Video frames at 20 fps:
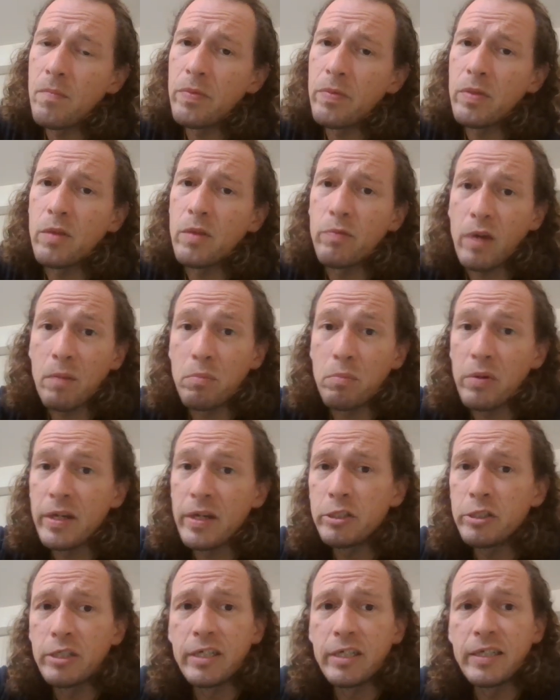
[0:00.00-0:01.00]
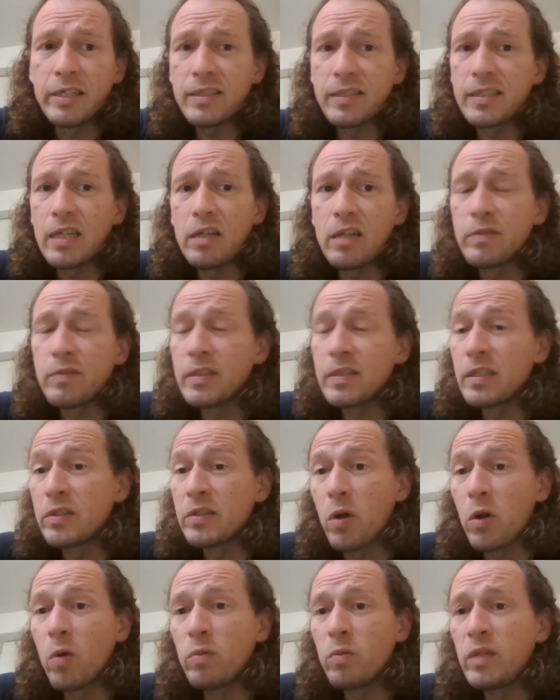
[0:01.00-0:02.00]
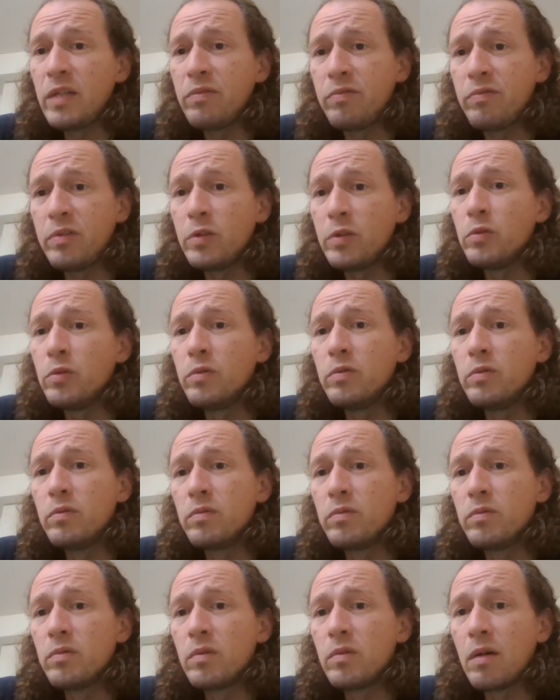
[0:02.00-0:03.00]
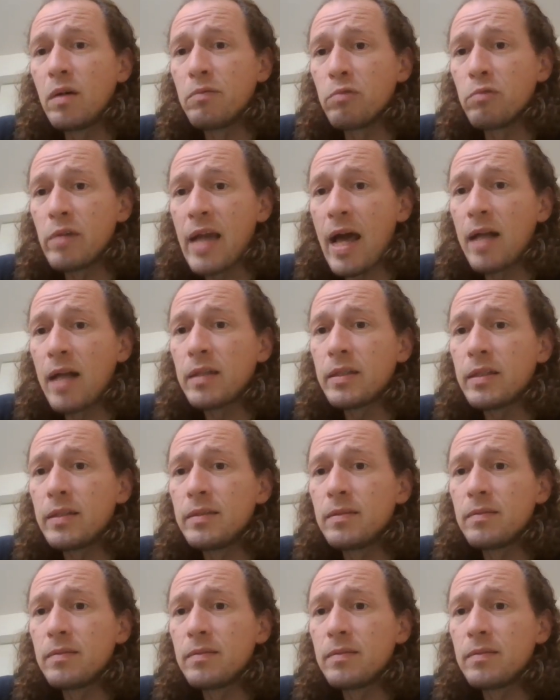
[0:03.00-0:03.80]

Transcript: The vibration in itself is its only view of reality.